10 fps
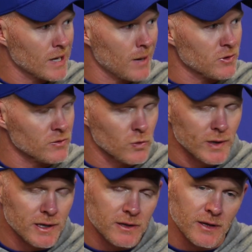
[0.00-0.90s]
time during the
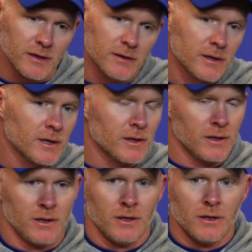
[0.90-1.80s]
week that
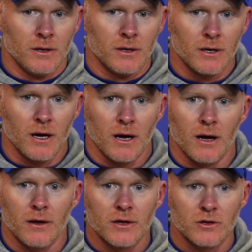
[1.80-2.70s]

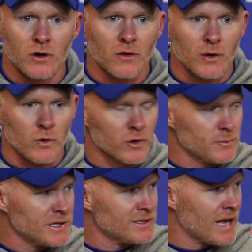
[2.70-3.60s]
uh, you know, they weren't
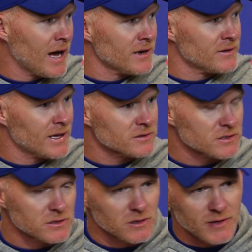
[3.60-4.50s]
going to be denied. And
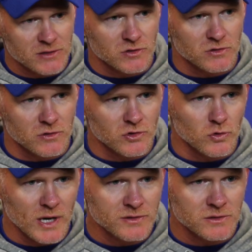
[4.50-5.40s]
that's, that's the
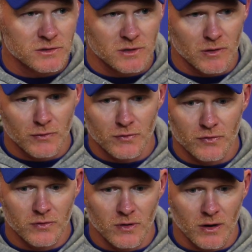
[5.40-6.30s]
true essence of,
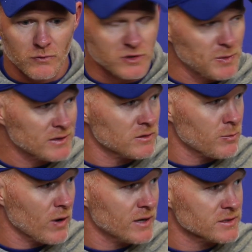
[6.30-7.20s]
of respecting the
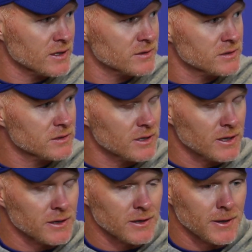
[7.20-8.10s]
process.
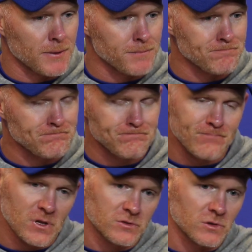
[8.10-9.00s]
And um,
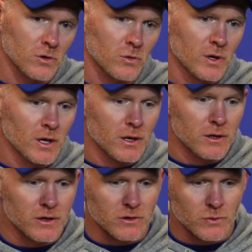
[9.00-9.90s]
so,
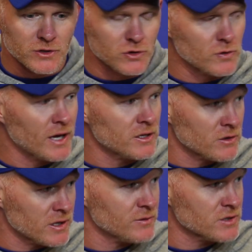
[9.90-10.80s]
you know, when you do that, you're
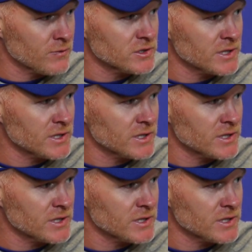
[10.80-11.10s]
going to give yourself a